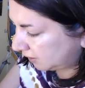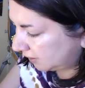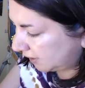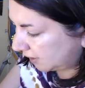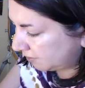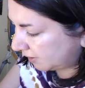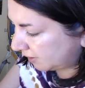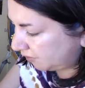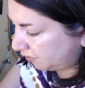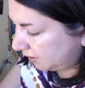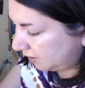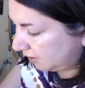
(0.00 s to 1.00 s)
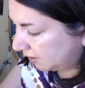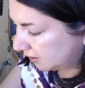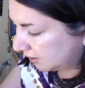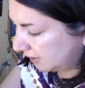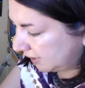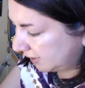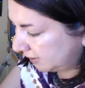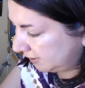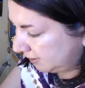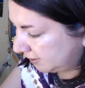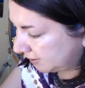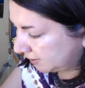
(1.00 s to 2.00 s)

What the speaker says: getting ready for the holidays,